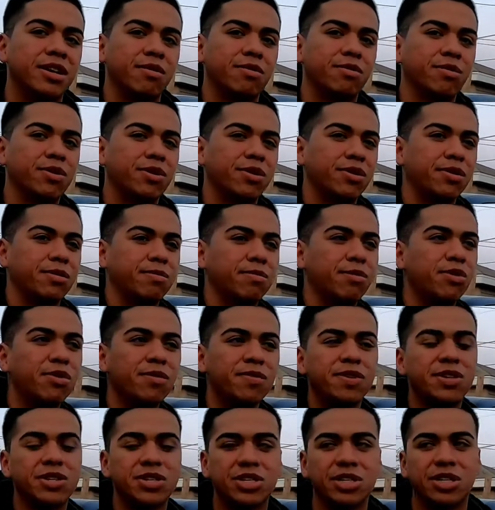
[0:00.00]
you know
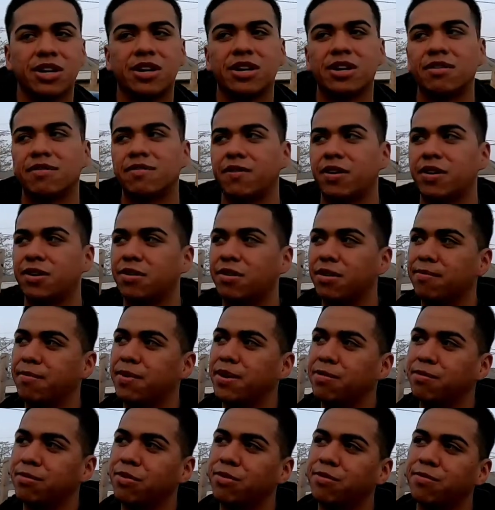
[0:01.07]
moving stuff I know I've
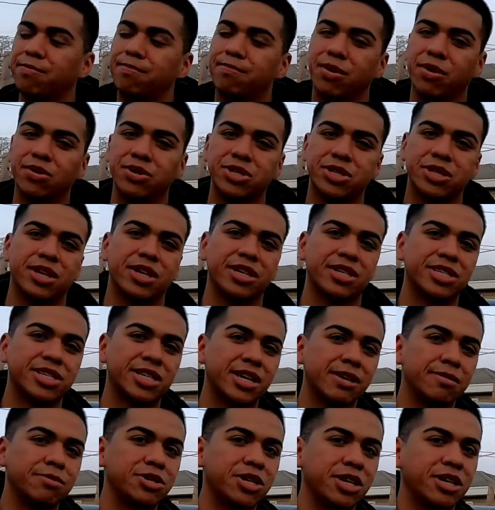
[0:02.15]
been posting on
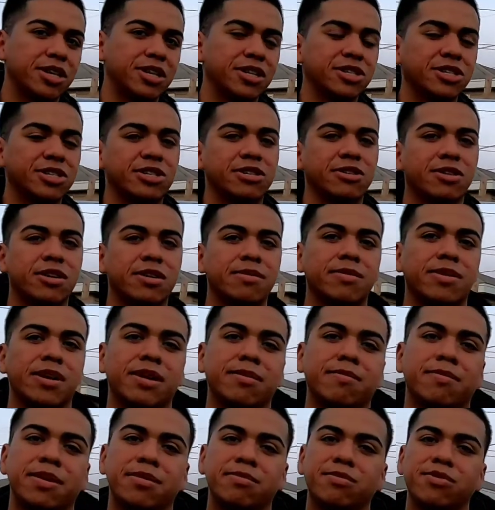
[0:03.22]
Snapchat Instagram
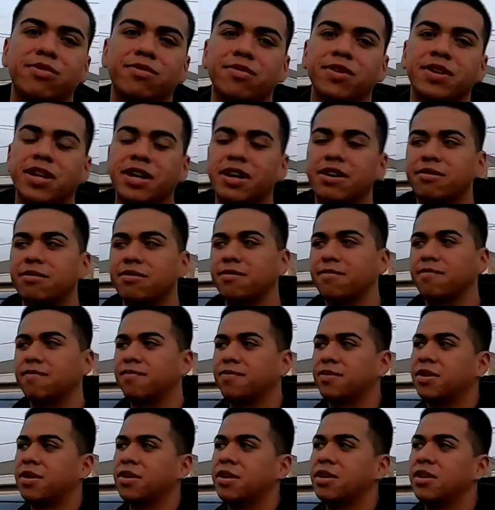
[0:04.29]
I've been moving out
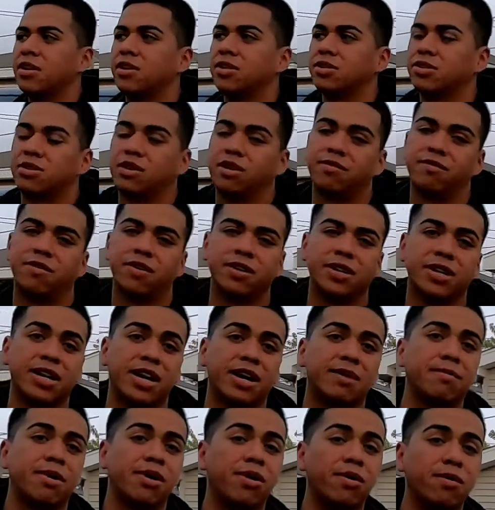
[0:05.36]
so I finally
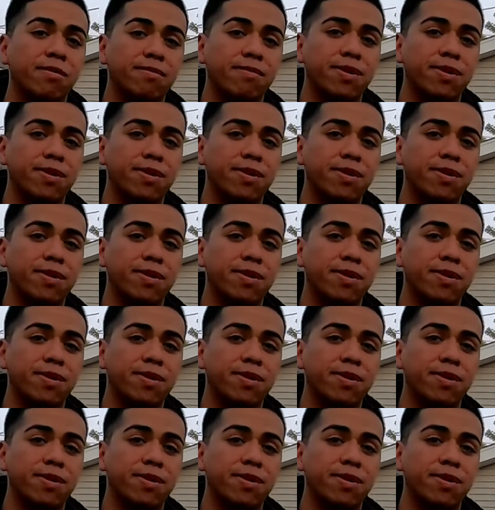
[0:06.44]
got my own